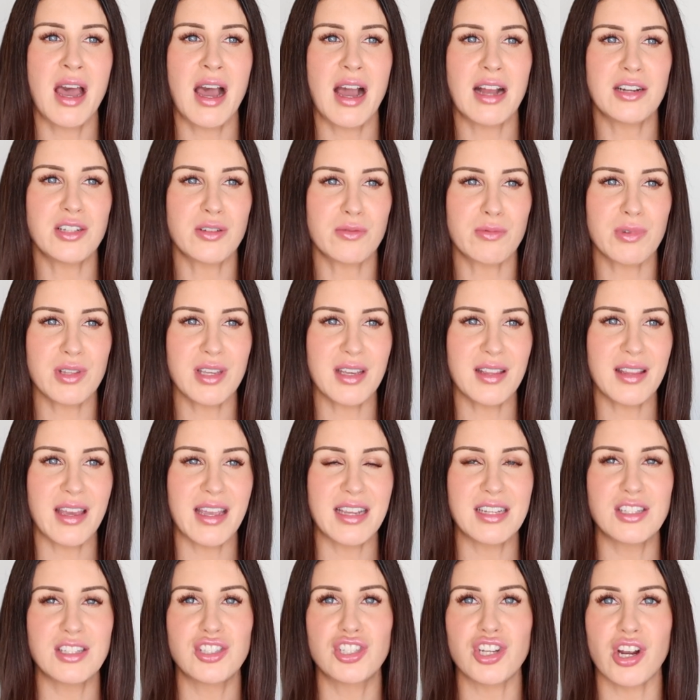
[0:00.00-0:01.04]
I don't really
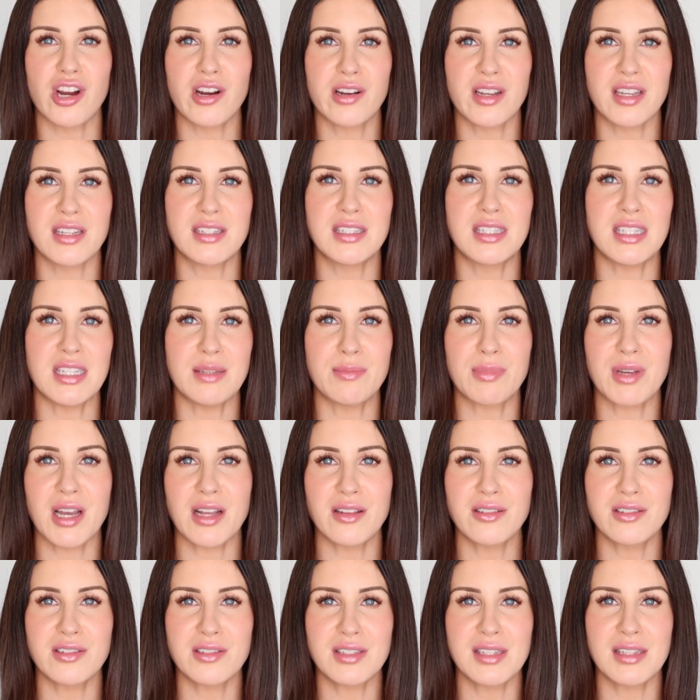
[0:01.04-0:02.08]
like dark and deep
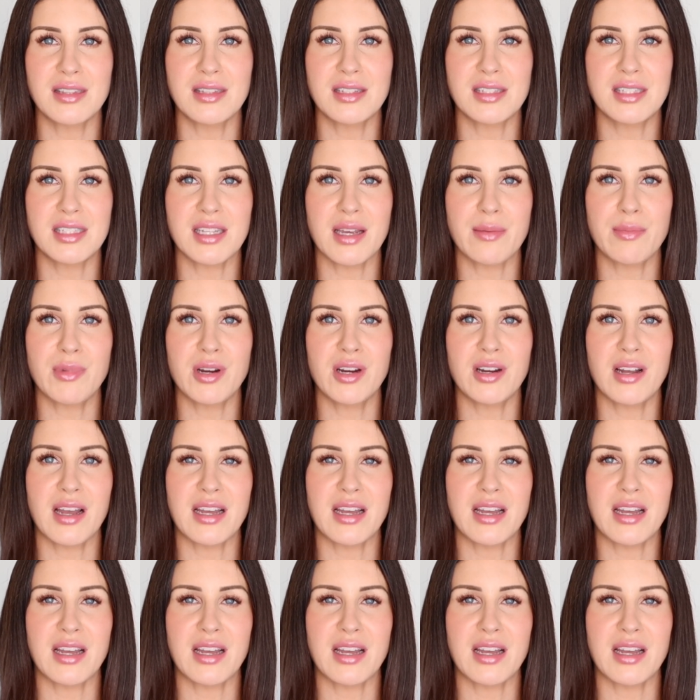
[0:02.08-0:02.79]
colors in the summer.